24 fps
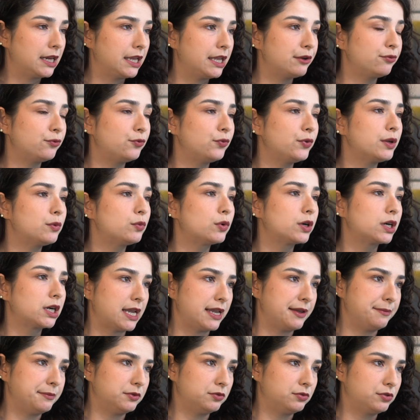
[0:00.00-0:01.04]
if we were
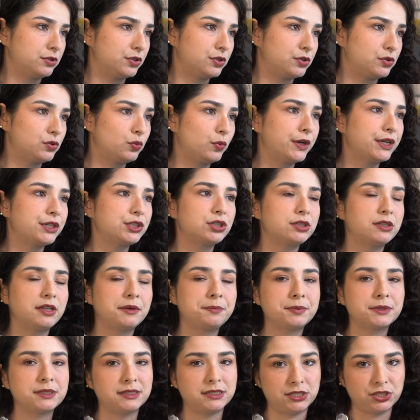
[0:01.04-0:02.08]
able to switch the
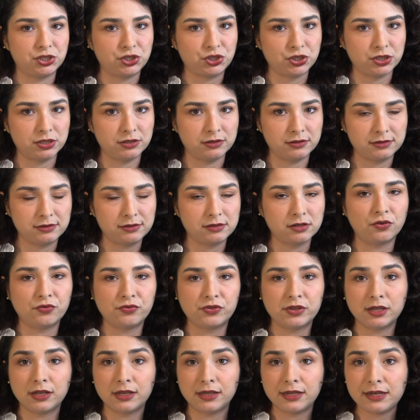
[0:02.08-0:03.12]
positions
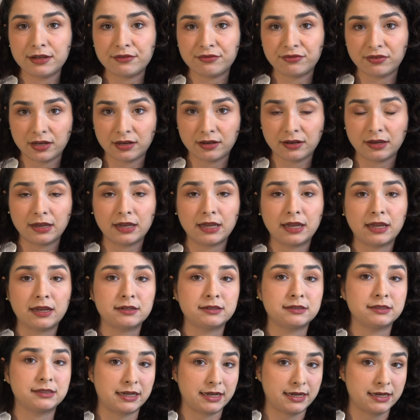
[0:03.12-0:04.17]
of the living
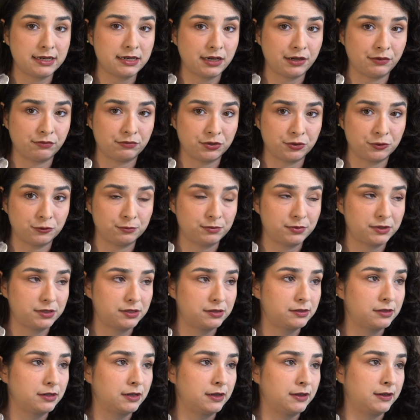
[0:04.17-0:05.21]
and dining
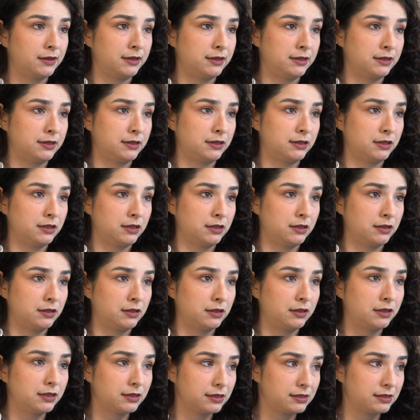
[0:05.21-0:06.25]
rooms, the